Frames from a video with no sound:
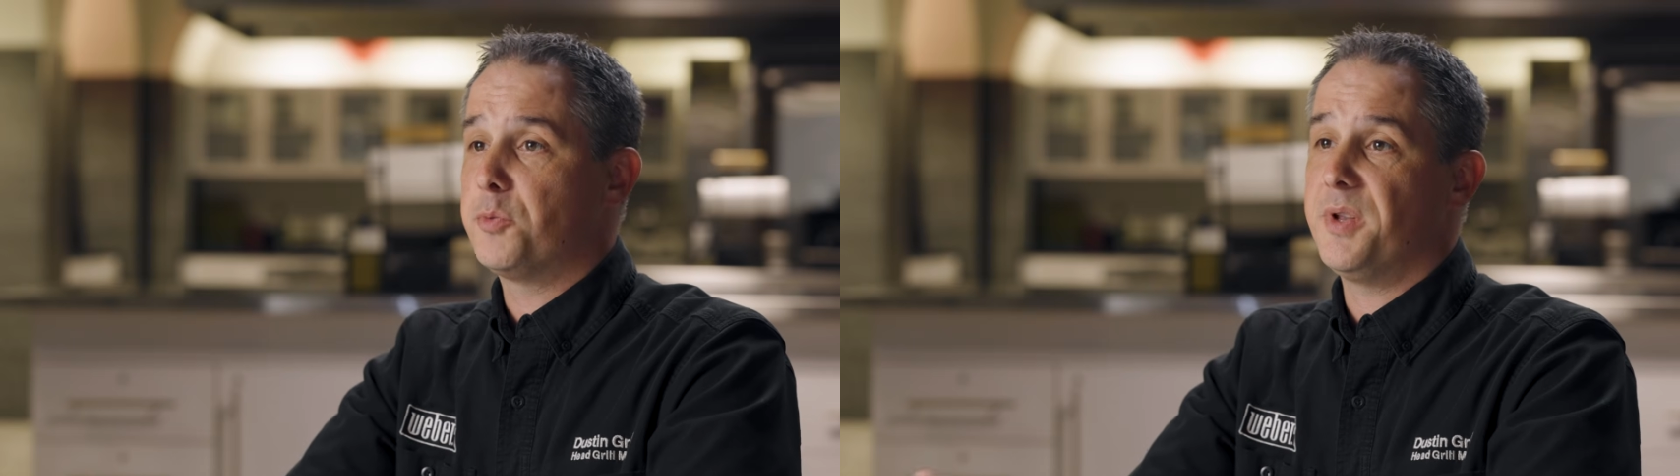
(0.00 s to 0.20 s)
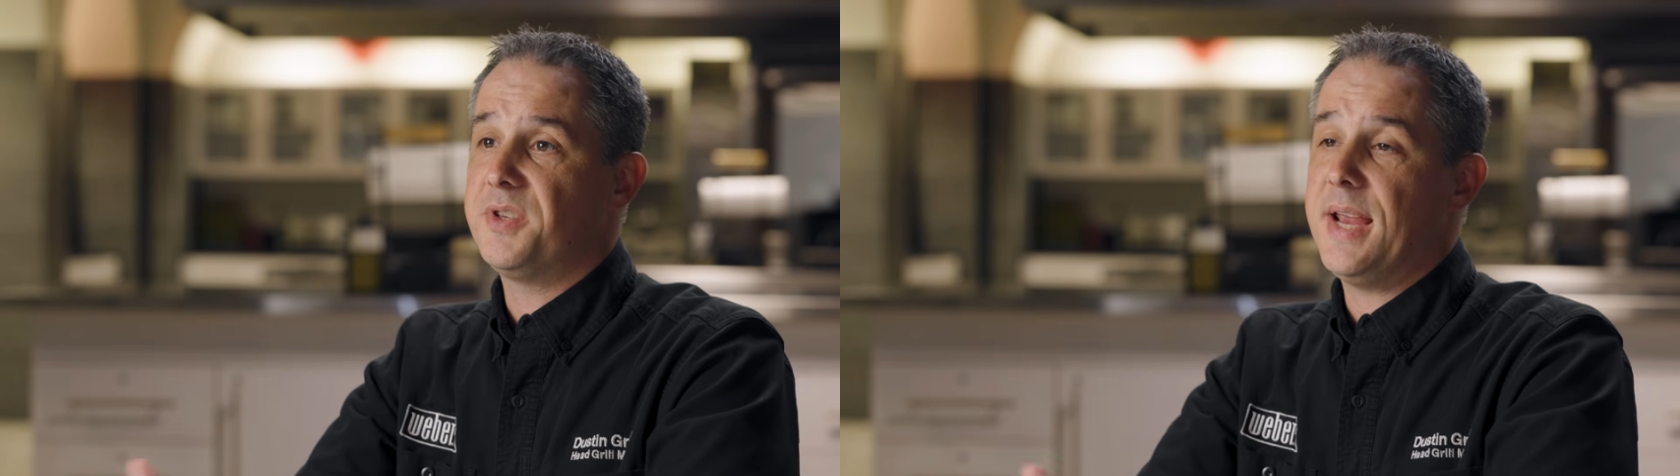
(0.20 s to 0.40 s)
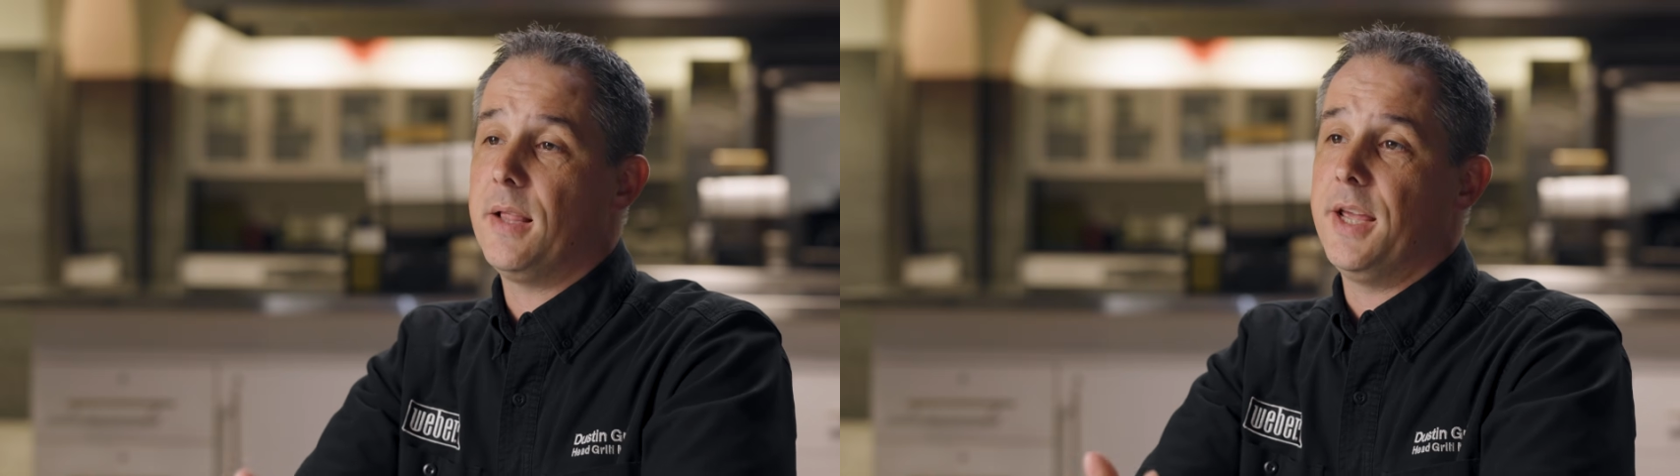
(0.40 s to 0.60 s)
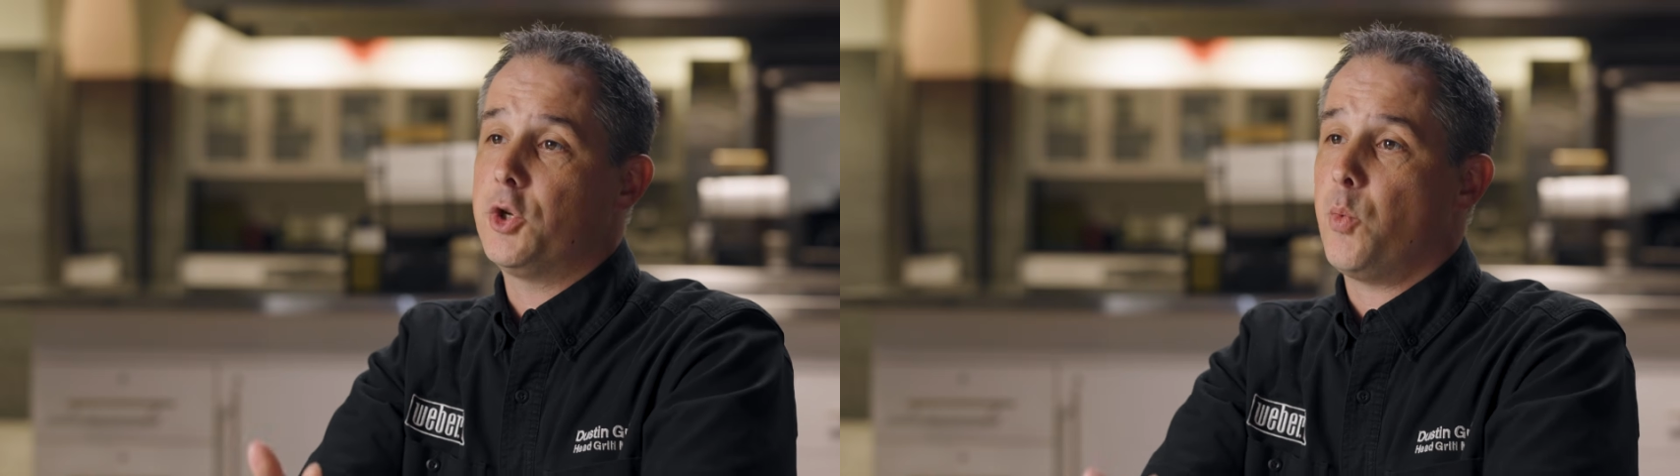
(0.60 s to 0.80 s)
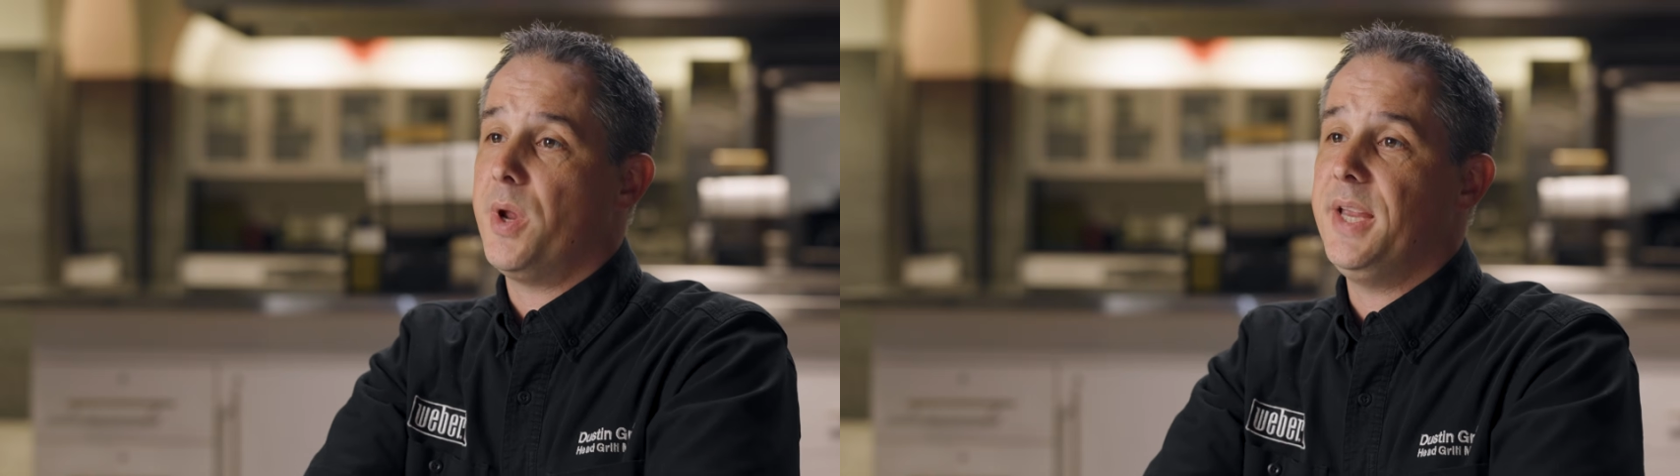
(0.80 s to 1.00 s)
But say at like
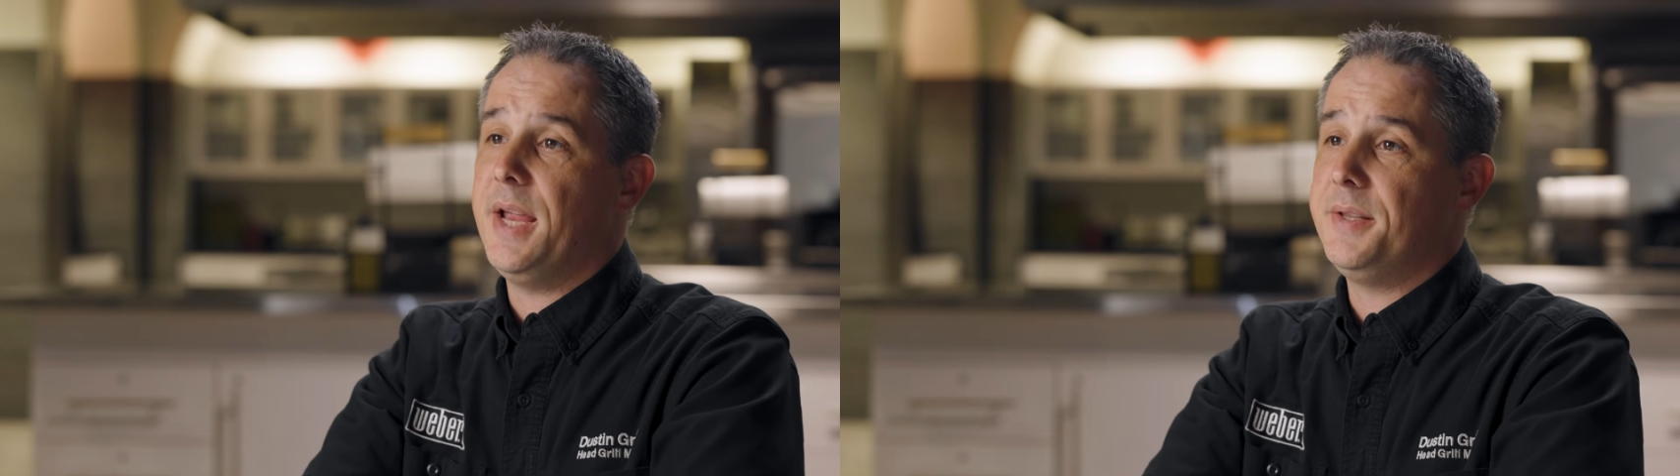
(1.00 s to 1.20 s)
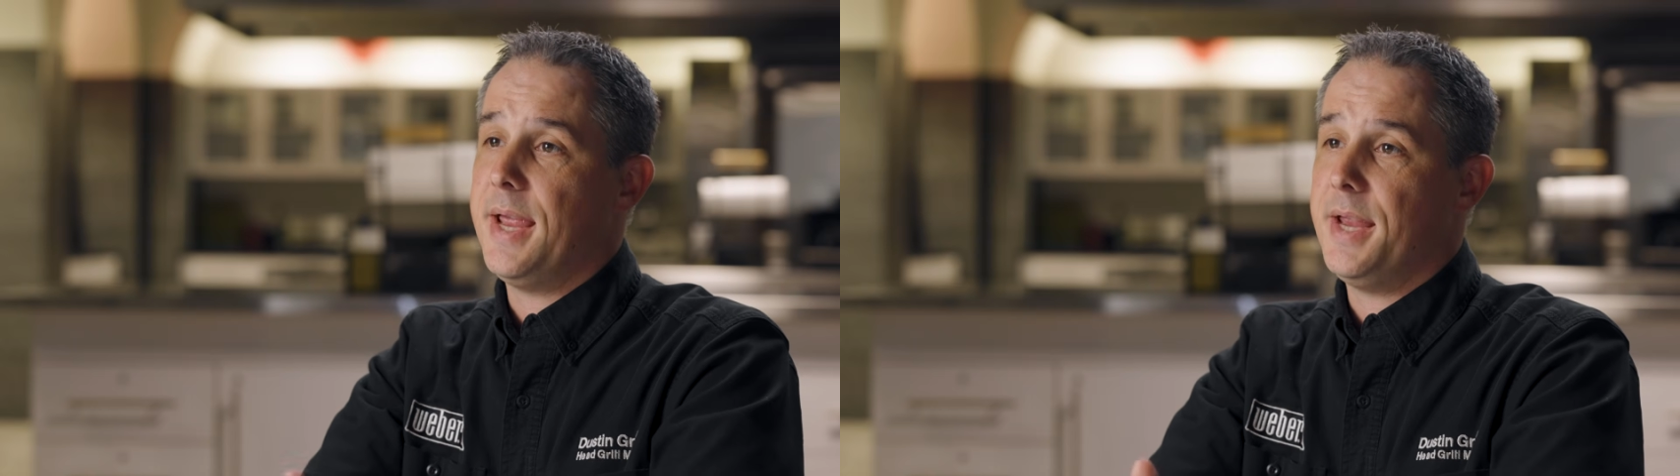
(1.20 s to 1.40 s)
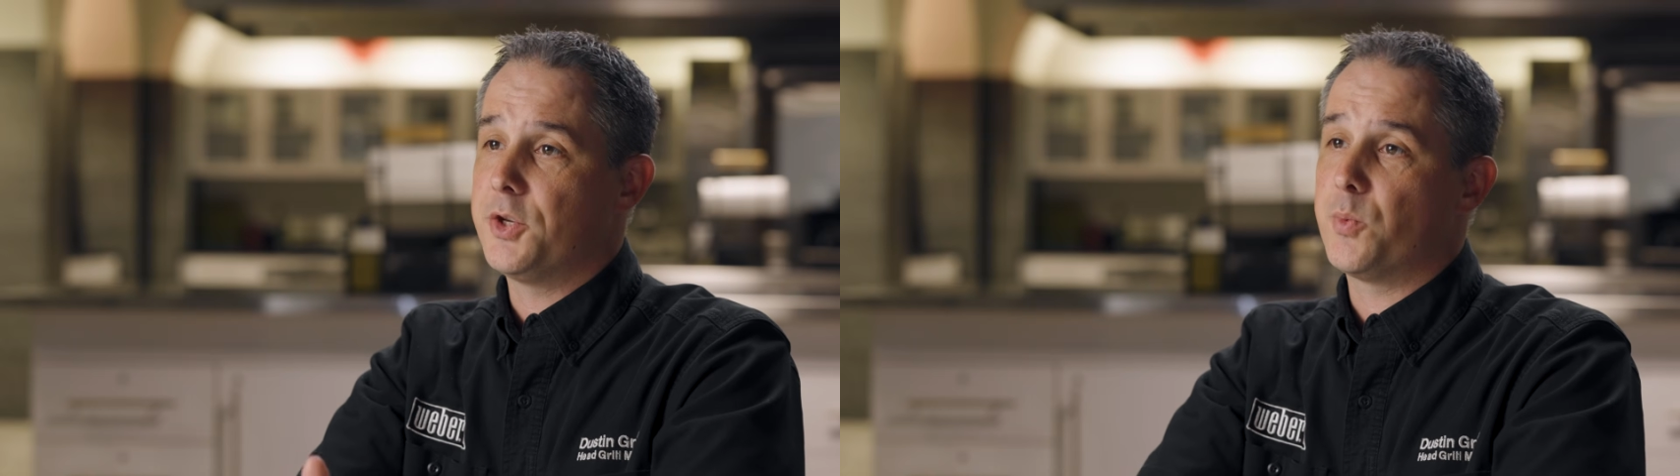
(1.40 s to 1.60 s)
28 days,